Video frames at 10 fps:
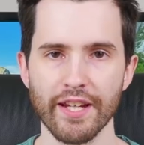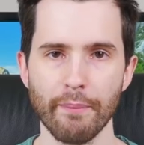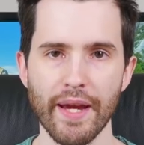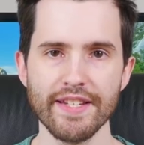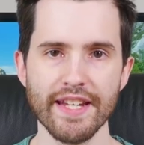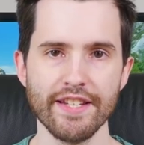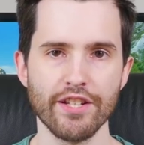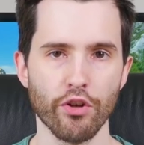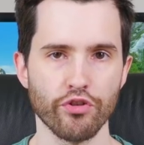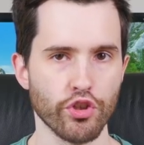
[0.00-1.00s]
compared to
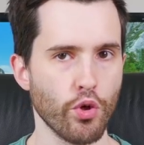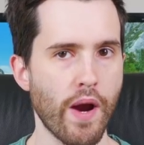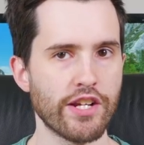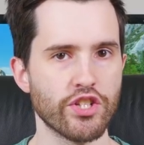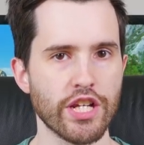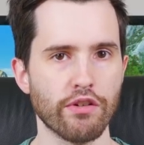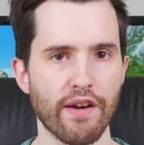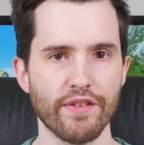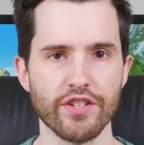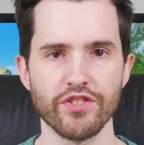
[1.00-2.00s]
Intel's UHD
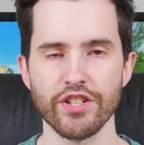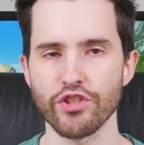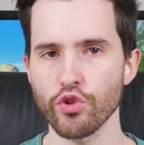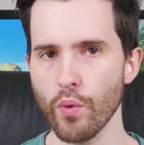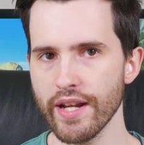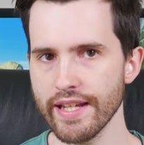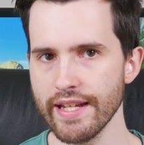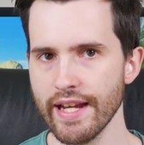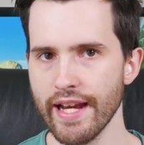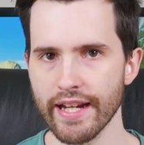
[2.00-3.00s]
Graphics 620